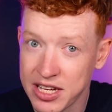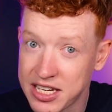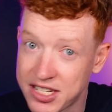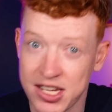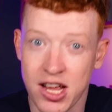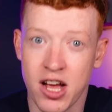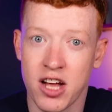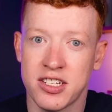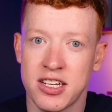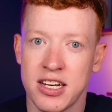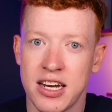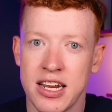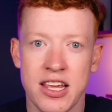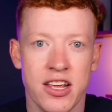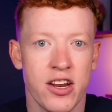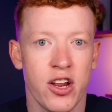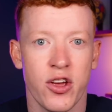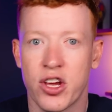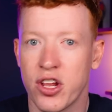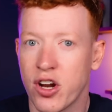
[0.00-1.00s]
certainly,
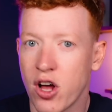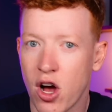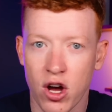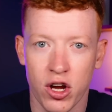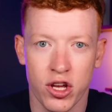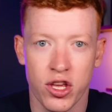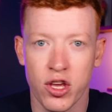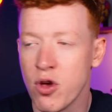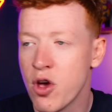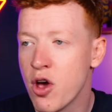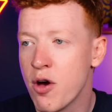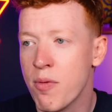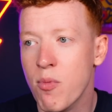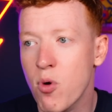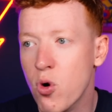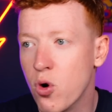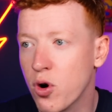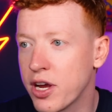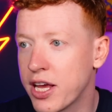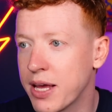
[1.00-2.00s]
you know, you could argue
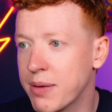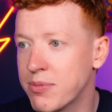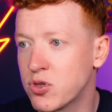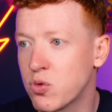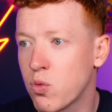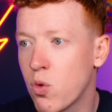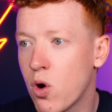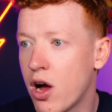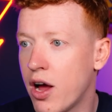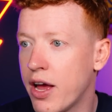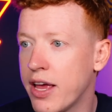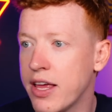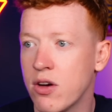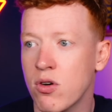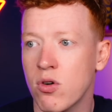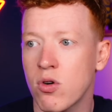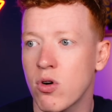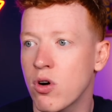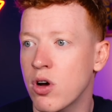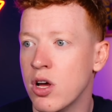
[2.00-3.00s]
Morgan Gibbs-White
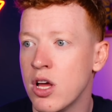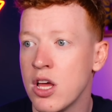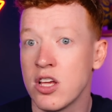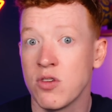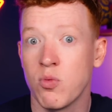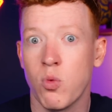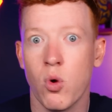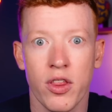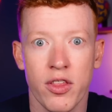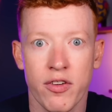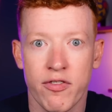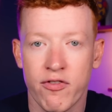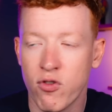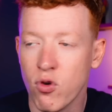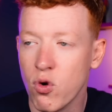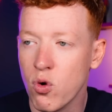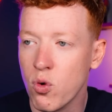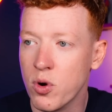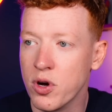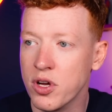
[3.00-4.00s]
or one of the
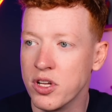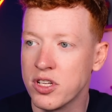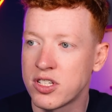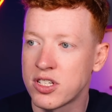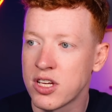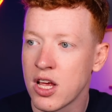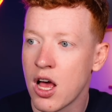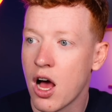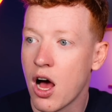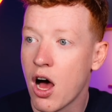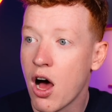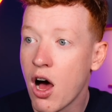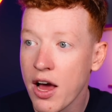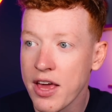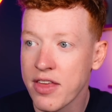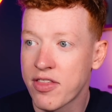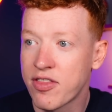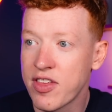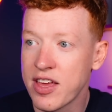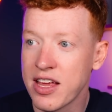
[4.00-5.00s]
forwards.
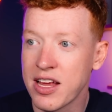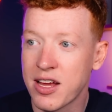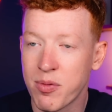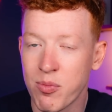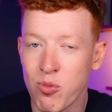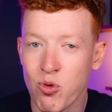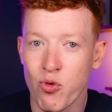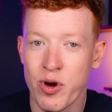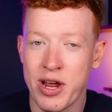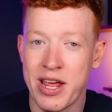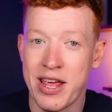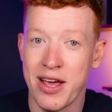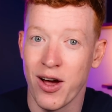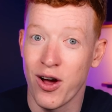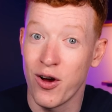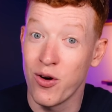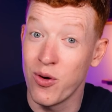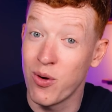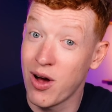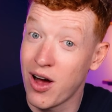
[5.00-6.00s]
I think
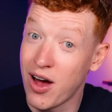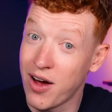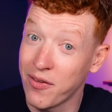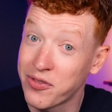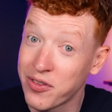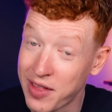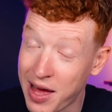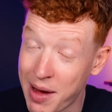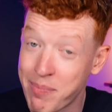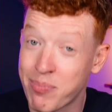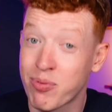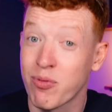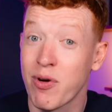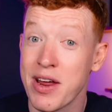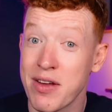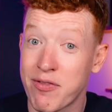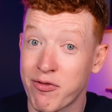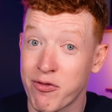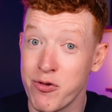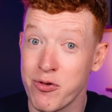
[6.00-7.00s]
Murillo, after that
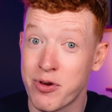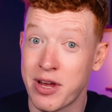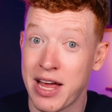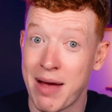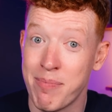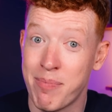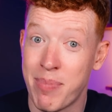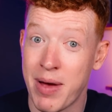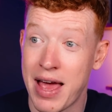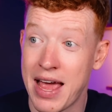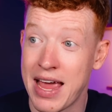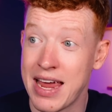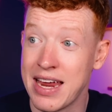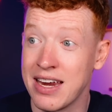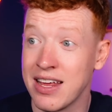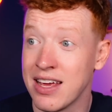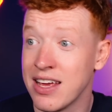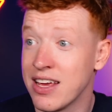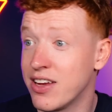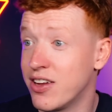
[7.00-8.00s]
breakthrough
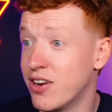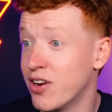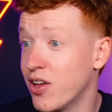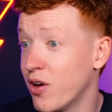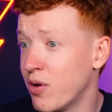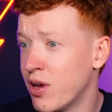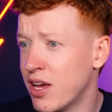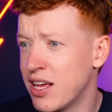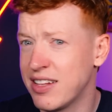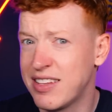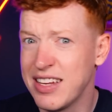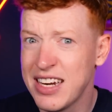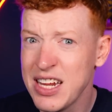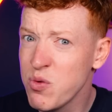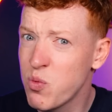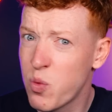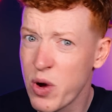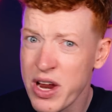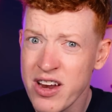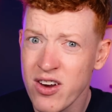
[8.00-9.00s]
campaign, you know, did he
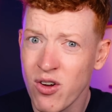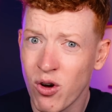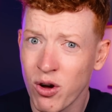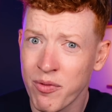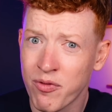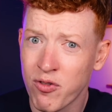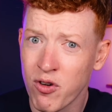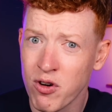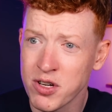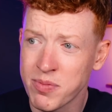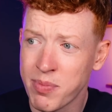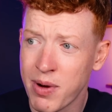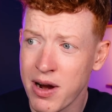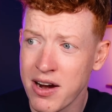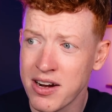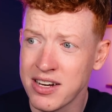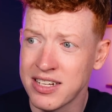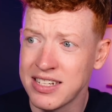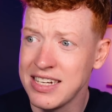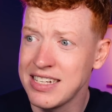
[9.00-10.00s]
win Nottingham Forest Player
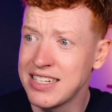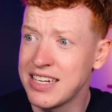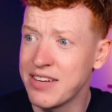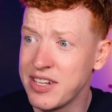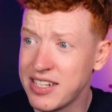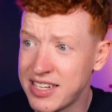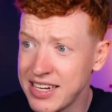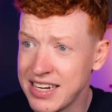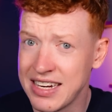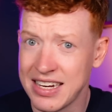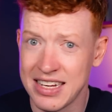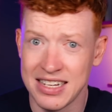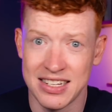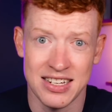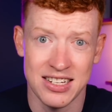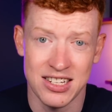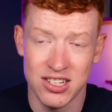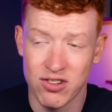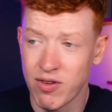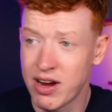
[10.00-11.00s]
of the Season? If he didn't, it's a
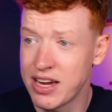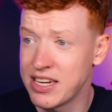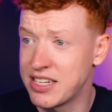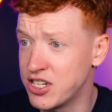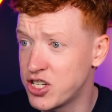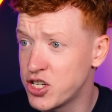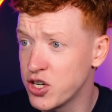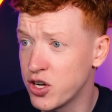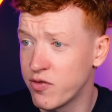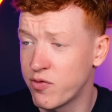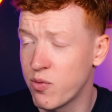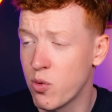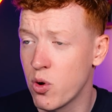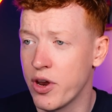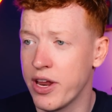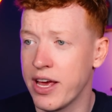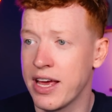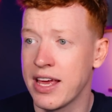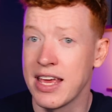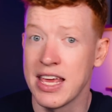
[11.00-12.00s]
disgrace. He should have
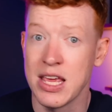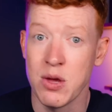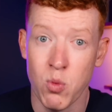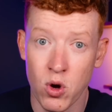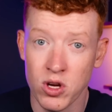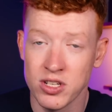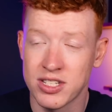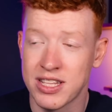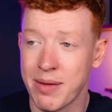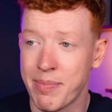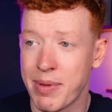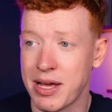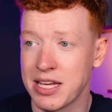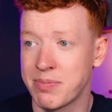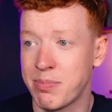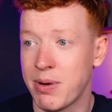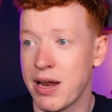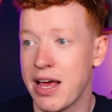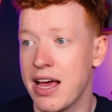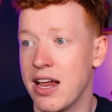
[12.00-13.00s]
won it. He was their
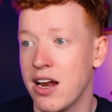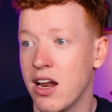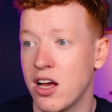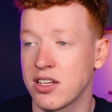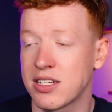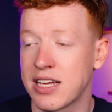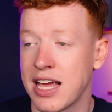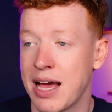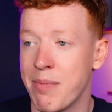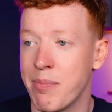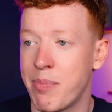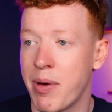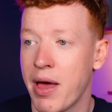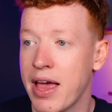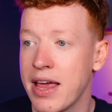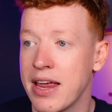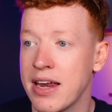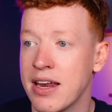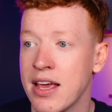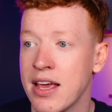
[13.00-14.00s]
best player last campaign.